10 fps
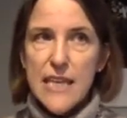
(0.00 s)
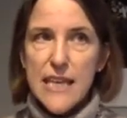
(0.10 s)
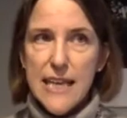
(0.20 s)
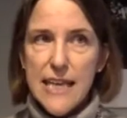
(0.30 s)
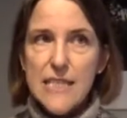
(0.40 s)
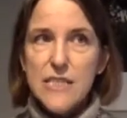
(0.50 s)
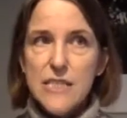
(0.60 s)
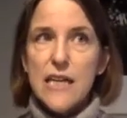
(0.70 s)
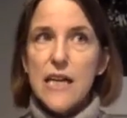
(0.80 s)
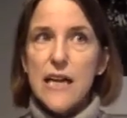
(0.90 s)

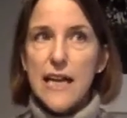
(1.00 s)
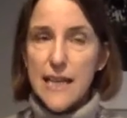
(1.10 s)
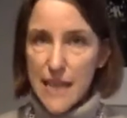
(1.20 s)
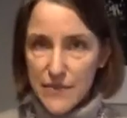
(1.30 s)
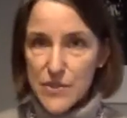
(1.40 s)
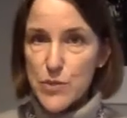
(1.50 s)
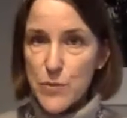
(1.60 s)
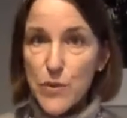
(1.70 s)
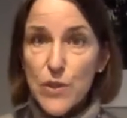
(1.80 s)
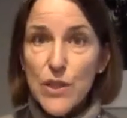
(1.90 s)
is
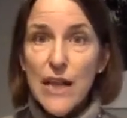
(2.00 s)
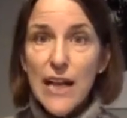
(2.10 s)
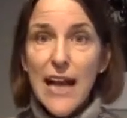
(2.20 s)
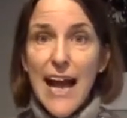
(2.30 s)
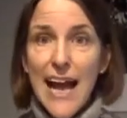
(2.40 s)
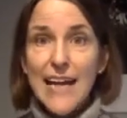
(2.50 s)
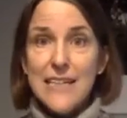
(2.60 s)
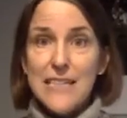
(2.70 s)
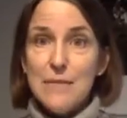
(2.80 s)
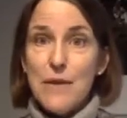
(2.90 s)
inevitable
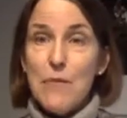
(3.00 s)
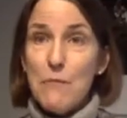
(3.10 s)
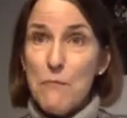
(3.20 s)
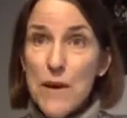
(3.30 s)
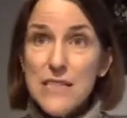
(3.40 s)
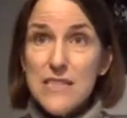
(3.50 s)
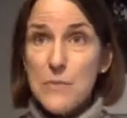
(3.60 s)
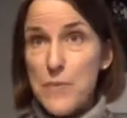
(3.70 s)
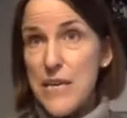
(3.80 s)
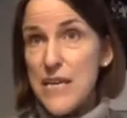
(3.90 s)
and
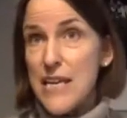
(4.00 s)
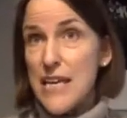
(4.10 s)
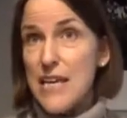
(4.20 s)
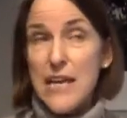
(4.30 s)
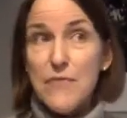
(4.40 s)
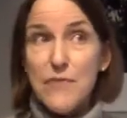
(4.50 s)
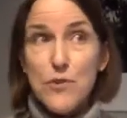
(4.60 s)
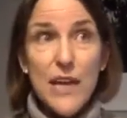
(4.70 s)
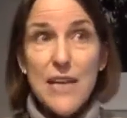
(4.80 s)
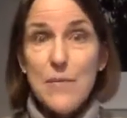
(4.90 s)
must be, if you
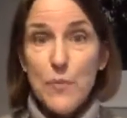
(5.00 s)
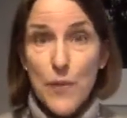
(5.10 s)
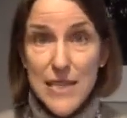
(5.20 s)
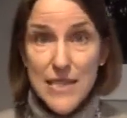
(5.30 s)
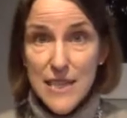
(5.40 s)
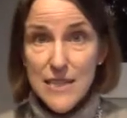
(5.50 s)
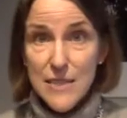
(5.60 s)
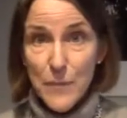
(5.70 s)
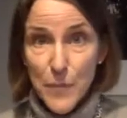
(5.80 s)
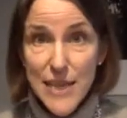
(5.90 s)
can embrace it,
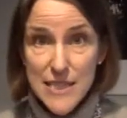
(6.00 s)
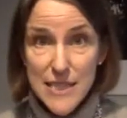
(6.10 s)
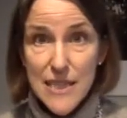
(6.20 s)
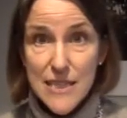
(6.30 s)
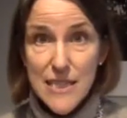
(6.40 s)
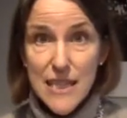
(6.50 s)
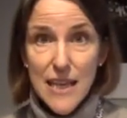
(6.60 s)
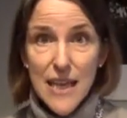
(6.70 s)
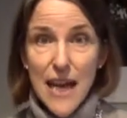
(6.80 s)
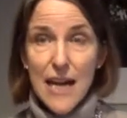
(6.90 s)
embrace it.
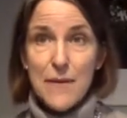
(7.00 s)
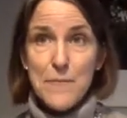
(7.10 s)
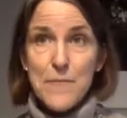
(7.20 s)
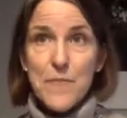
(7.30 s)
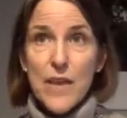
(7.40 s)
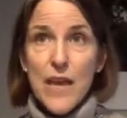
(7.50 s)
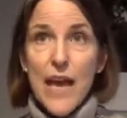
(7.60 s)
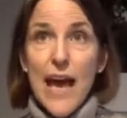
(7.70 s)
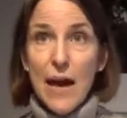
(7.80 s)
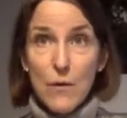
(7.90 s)

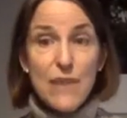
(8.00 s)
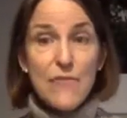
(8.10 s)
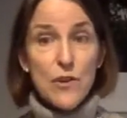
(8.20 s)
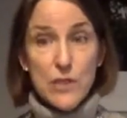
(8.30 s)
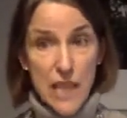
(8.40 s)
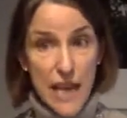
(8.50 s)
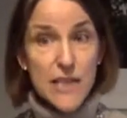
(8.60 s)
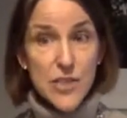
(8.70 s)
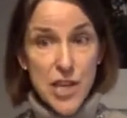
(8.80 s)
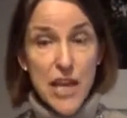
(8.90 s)
However,
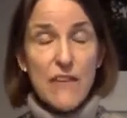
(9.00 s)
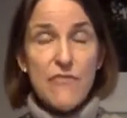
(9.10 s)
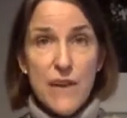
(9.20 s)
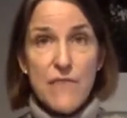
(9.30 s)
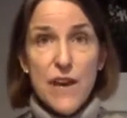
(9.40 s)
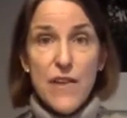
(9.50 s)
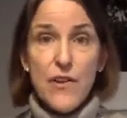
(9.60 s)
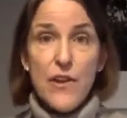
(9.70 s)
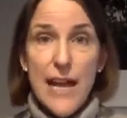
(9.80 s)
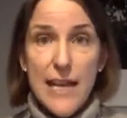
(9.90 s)
like Jeff, my
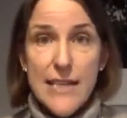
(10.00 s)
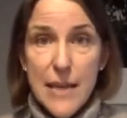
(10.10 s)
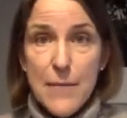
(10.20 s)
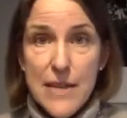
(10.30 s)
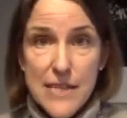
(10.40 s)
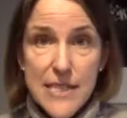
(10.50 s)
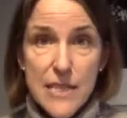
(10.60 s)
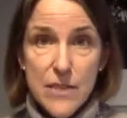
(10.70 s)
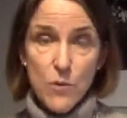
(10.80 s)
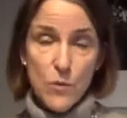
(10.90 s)
father had
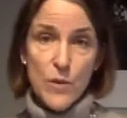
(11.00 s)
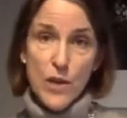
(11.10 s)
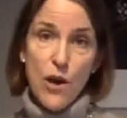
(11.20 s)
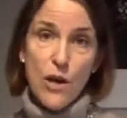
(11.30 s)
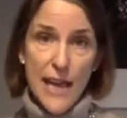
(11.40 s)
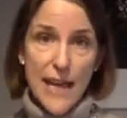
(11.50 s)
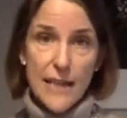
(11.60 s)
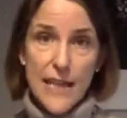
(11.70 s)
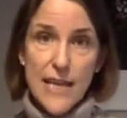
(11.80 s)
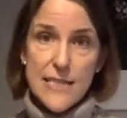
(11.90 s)
MND, what we call
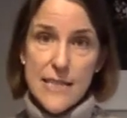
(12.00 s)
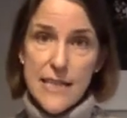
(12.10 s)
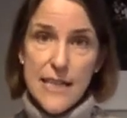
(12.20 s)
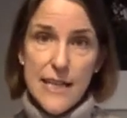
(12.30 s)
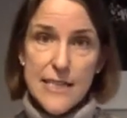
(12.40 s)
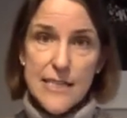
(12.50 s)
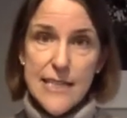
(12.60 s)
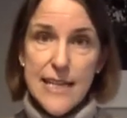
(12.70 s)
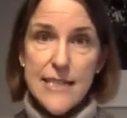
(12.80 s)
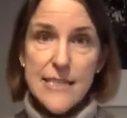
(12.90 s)
ALS in the United
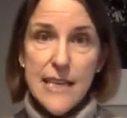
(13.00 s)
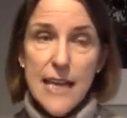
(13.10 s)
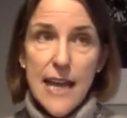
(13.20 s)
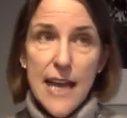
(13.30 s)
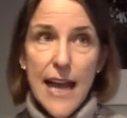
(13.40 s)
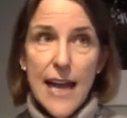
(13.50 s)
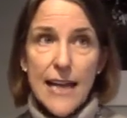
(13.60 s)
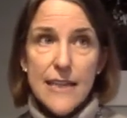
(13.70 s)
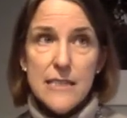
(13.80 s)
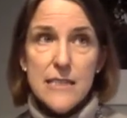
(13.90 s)
States.
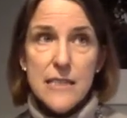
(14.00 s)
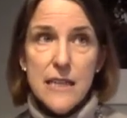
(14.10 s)
And